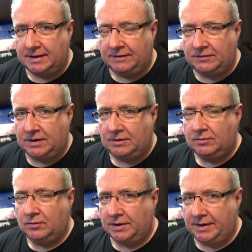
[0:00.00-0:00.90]
if
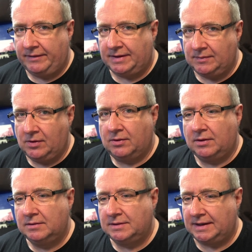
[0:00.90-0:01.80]
you want to know any
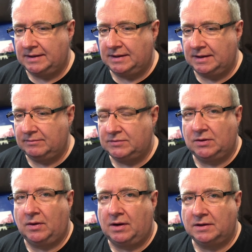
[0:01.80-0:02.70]
more, then
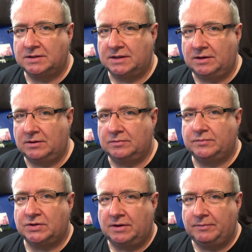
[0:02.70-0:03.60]
do ask, and I'll
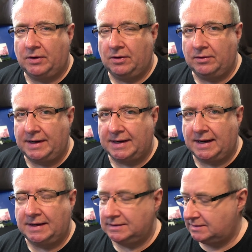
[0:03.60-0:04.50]
try and borrow it
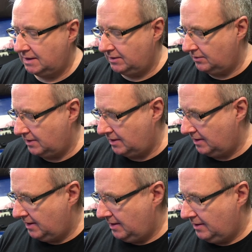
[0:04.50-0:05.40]
again. So
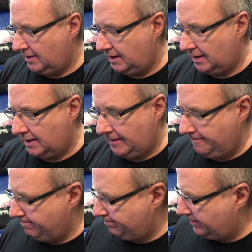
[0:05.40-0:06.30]
there you go.